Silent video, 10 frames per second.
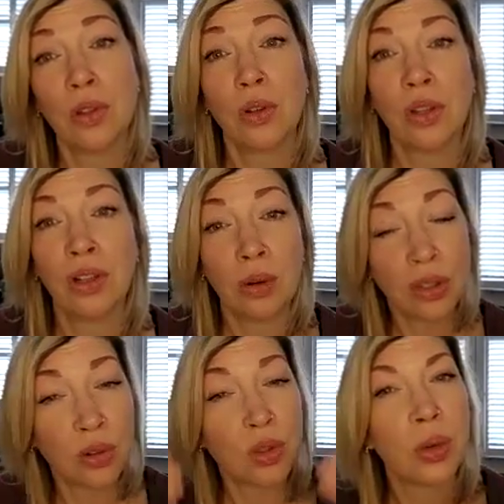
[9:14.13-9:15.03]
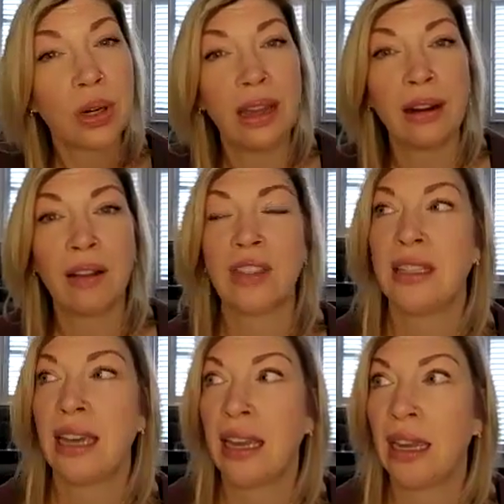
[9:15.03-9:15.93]
there's a workout of
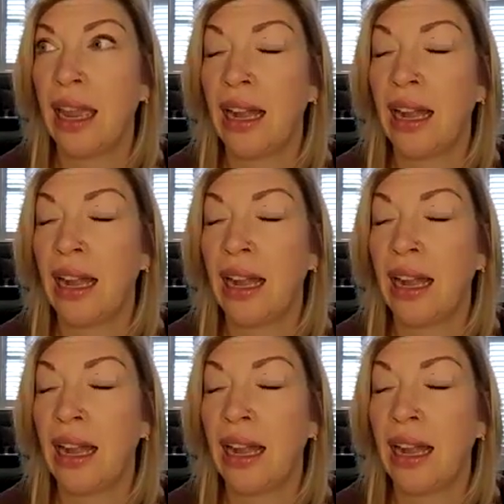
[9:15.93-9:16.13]
the day,